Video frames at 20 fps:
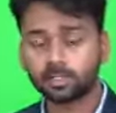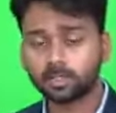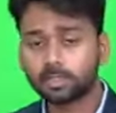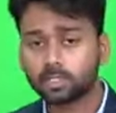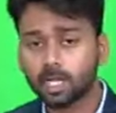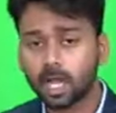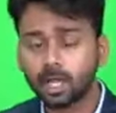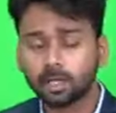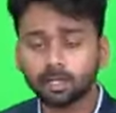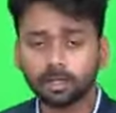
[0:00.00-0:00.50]

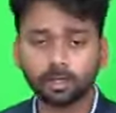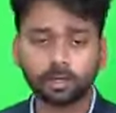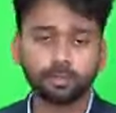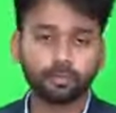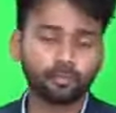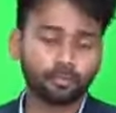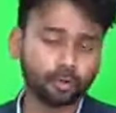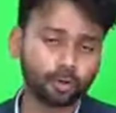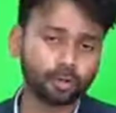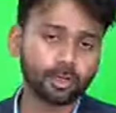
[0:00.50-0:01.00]
Junk
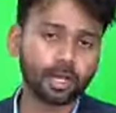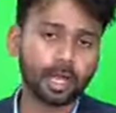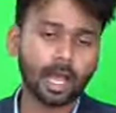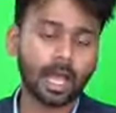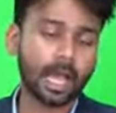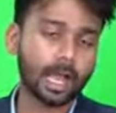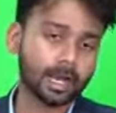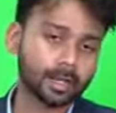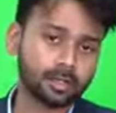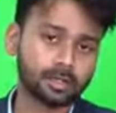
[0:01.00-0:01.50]
food
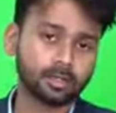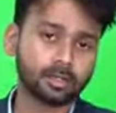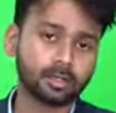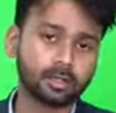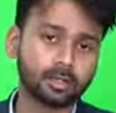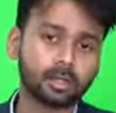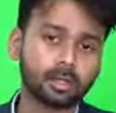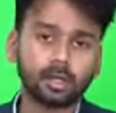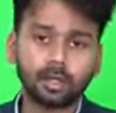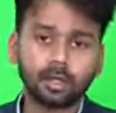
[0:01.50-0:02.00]
ad,
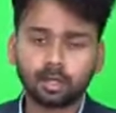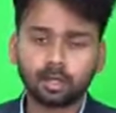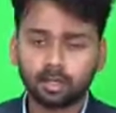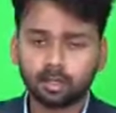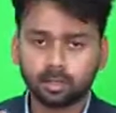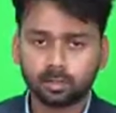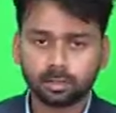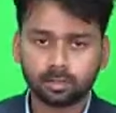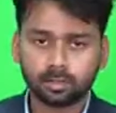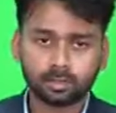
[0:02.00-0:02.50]

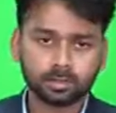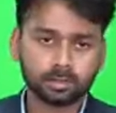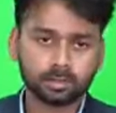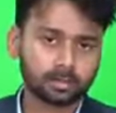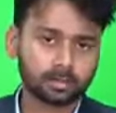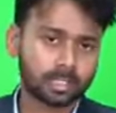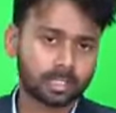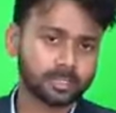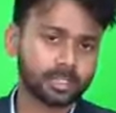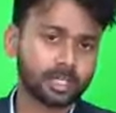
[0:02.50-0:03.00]

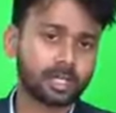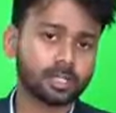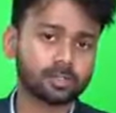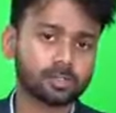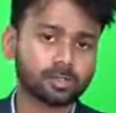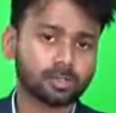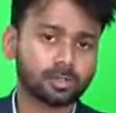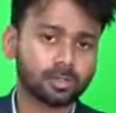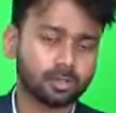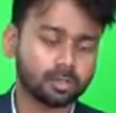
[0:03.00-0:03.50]
such
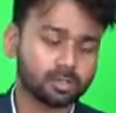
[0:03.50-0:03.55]
as